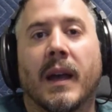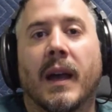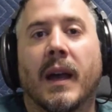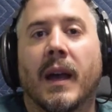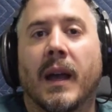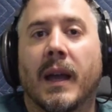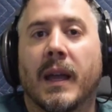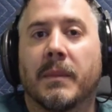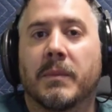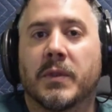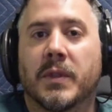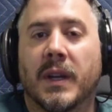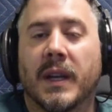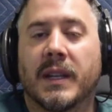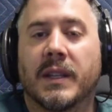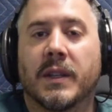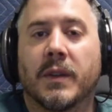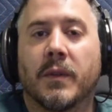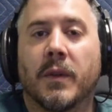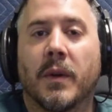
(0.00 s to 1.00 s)
I am trying
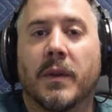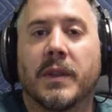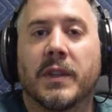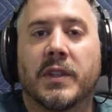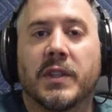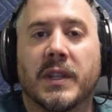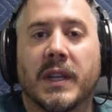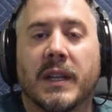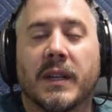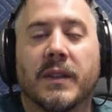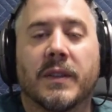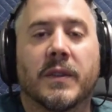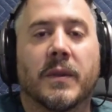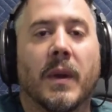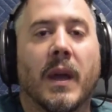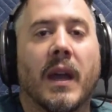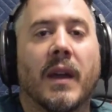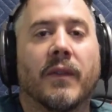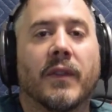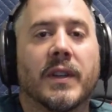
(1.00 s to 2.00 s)
to grow this channel, so
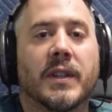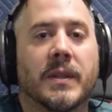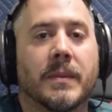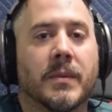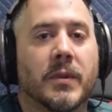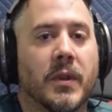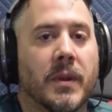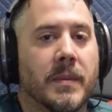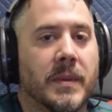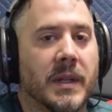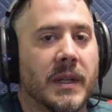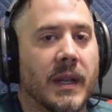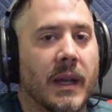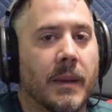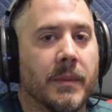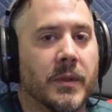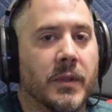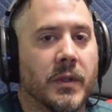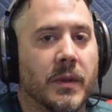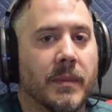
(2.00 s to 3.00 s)
every subscription
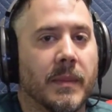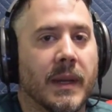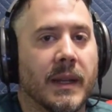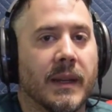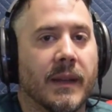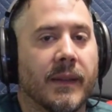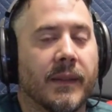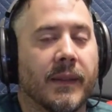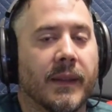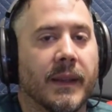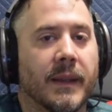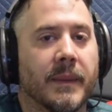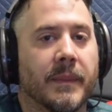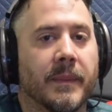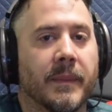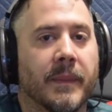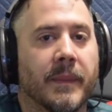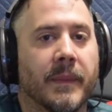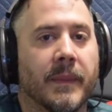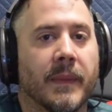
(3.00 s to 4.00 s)
helps tremendously.
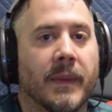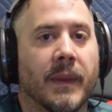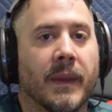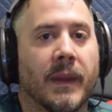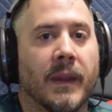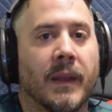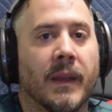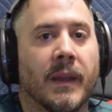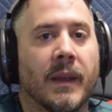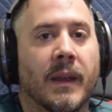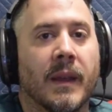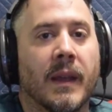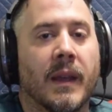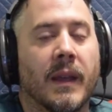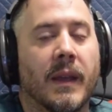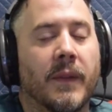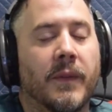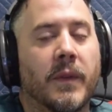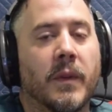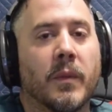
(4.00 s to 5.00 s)

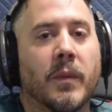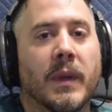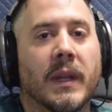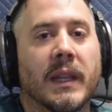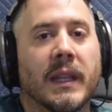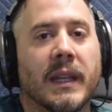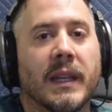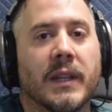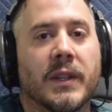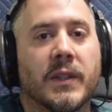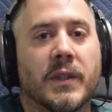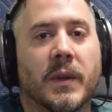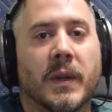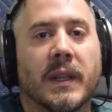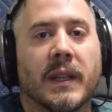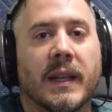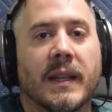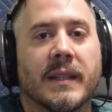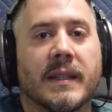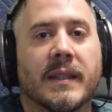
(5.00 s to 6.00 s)
If you really enjoy
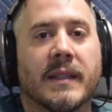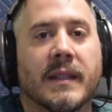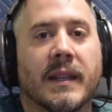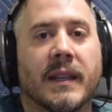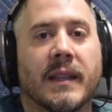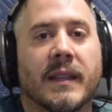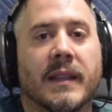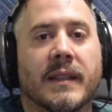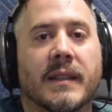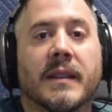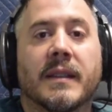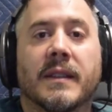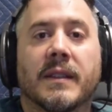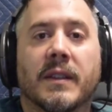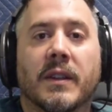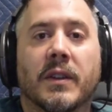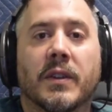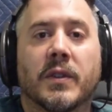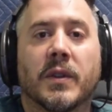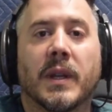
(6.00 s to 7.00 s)
lessons like this,
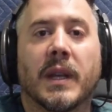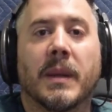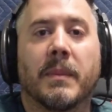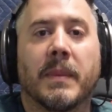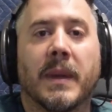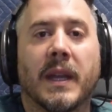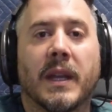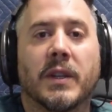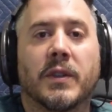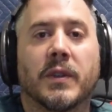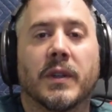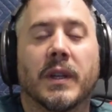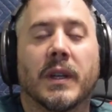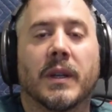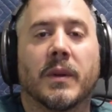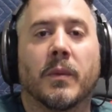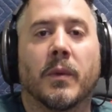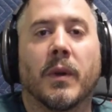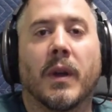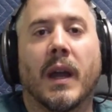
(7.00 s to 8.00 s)
consider joining Patreon,
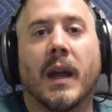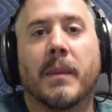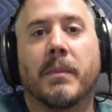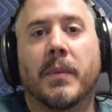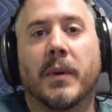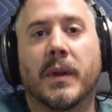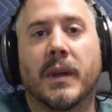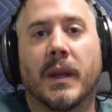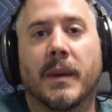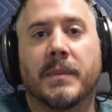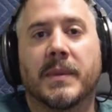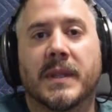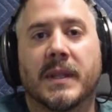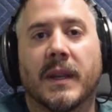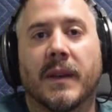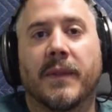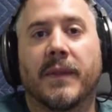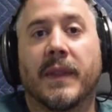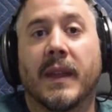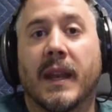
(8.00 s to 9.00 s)
where I put up
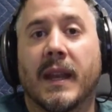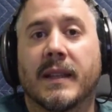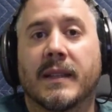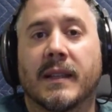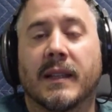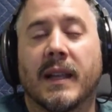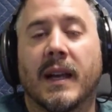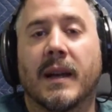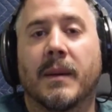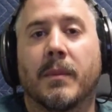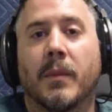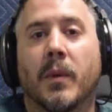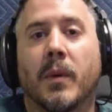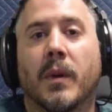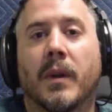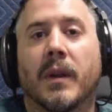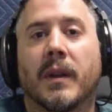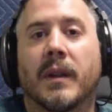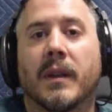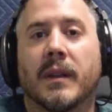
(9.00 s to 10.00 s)
stuff that has a lot
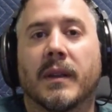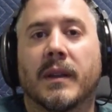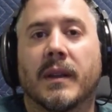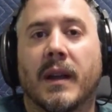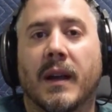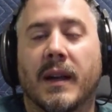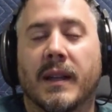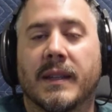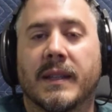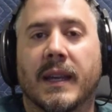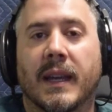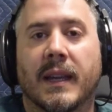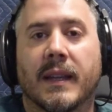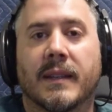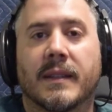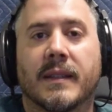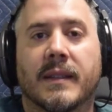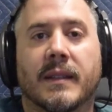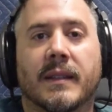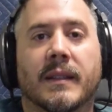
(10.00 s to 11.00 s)
more context.